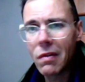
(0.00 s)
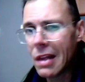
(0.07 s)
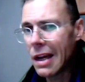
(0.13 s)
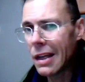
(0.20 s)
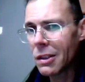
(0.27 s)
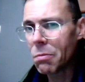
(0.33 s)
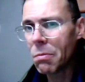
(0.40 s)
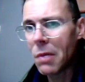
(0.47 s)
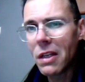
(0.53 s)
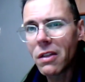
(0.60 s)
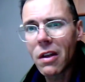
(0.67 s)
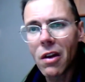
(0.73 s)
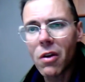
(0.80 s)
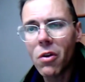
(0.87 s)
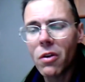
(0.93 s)
That's
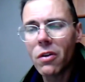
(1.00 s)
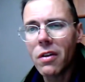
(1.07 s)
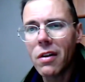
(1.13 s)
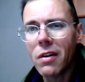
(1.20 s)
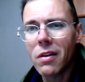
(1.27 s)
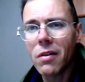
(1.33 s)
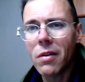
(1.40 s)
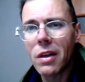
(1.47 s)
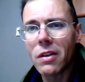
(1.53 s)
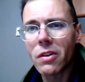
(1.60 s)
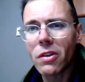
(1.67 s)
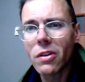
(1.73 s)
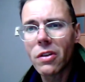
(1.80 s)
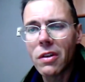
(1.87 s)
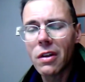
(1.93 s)
basically all there
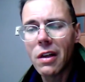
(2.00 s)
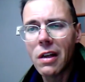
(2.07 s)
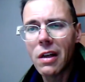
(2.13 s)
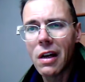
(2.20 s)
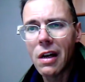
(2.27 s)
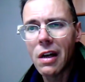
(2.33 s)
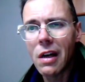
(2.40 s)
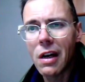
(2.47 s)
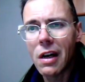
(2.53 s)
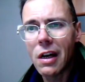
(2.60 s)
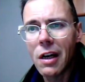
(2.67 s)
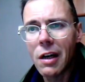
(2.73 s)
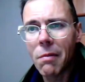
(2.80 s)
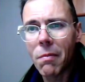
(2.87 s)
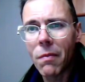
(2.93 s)
is.
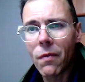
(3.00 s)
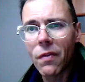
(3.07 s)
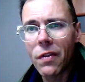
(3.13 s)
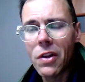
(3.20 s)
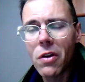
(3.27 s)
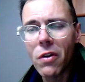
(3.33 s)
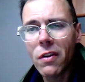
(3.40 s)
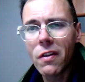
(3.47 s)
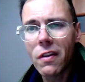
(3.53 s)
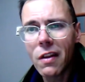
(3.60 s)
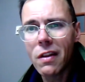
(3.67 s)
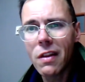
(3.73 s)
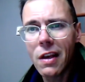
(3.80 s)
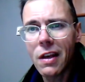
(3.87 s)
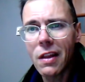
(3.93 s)
Um, the only thing
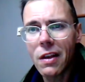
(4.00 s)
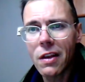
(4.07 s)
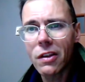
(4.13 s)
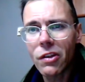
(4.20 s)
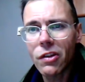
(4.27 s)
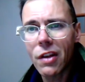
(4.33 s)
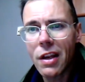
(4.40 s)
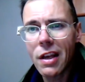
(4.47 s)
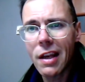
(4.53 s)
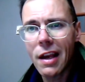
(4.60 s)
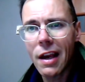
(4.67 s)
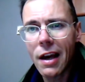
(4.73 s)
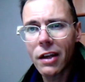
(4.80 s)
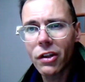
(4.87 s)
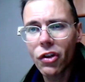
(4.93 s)
they did is they
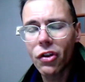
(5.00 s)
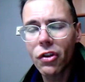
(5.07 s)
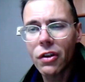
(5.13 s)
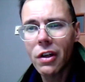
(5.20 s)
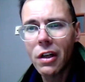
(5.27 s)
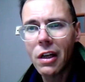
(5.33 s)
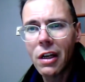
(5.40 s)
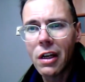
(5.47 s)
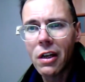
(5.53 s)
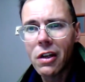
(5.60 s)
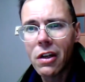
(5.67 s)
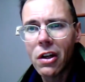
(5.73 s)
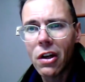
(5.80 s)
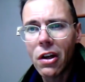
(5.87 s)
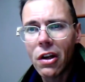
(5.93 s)
cashed
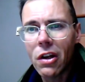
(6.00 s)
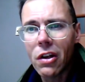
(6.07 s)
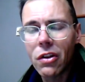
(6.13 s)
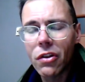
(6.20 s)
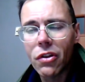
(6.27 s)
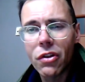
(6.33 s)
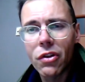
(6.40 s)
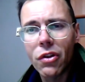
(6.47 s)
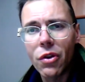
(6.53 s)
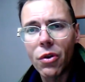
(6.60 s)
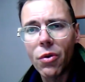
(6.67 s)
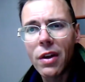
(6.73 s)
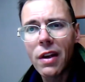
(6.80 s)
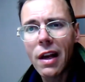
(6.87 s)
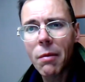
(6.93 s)

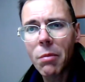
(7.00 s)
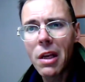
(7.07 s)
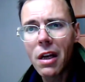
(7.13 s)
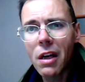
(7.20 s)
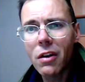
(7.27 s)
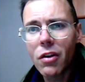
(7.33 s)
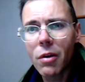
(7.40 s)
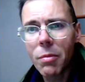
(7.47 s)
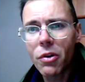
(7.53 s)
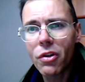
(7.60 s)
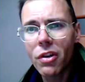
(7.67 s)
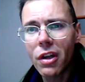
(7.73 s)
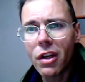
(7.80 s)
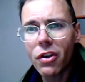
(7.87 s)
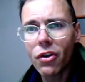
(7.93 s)
during MK Ultra
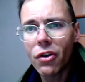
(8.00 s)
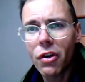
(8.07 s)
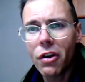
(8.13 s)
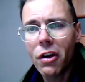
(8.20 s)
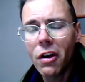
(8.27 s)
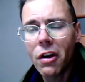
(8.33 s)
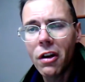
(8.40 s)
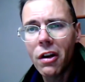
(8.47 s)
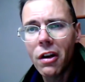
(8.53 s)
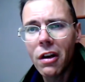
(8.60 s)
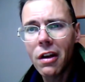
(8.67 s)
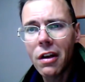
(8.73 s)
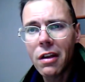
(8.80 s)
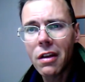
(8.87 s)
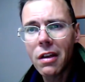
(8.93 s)
procedure
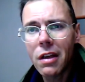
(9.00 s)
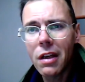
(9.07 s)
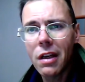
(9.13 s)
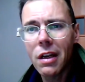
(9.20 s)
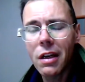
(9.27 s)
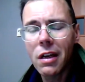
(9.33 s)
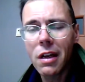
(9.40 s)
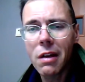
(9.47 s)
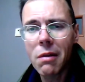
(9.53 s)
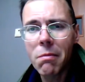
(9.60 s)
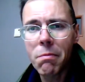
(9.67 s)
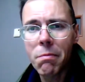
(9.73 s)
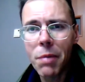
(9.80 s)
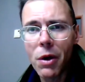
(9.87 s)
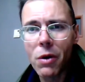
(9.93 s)
and
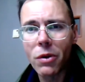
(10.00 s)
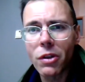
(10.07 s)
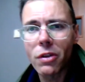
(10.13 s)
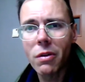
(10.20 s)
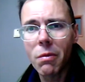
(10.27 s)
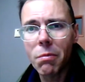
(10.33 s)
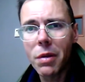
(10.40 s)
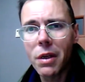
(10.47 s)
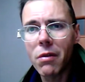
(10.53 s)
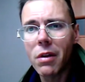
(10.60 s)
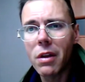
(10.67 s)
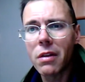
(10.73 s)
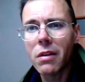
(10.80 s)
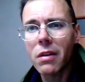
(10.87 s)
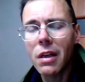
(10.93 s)
in post
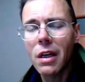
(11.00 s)
period